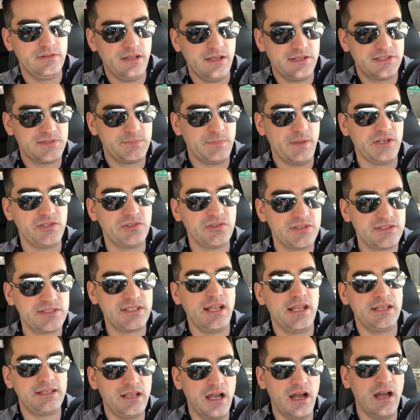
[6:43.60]
a specialist
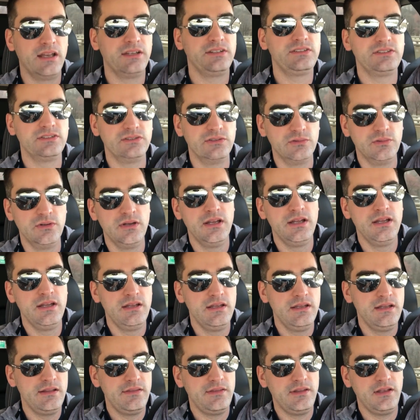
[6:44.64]
I had gone to.
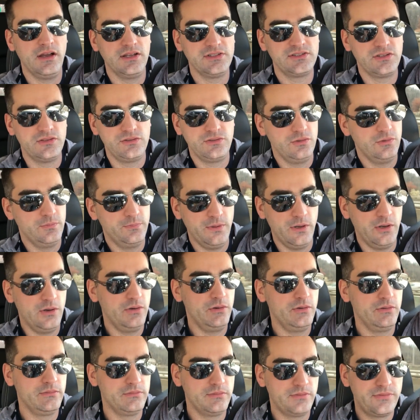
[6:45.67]
They also do
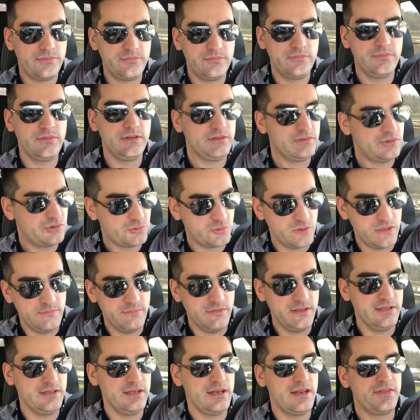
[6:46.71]
bone
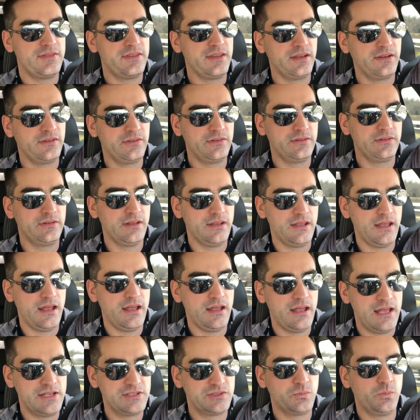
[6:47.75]
treatment and things
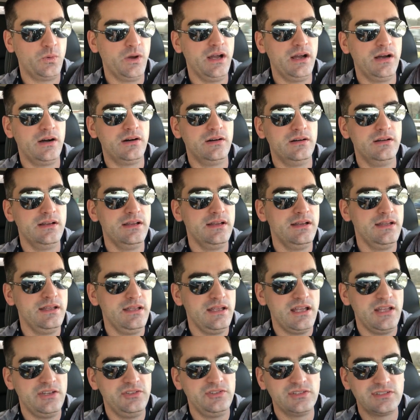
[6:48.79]
as well.
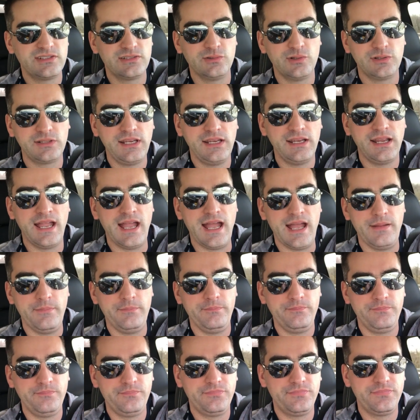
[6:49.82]
And just looking at
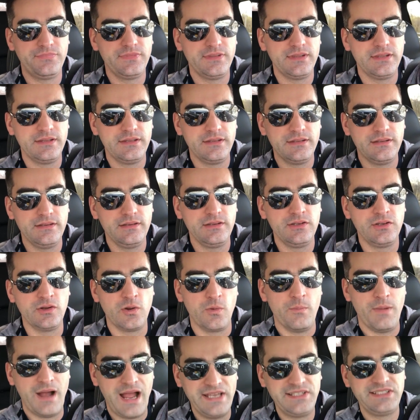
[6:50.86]
you
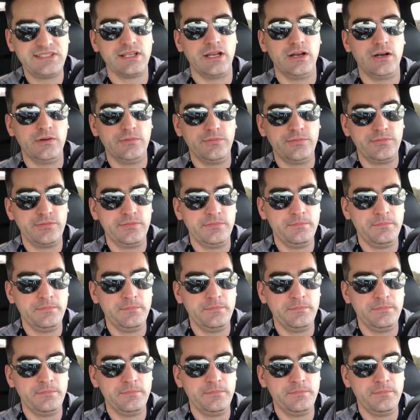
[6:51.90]
know, myself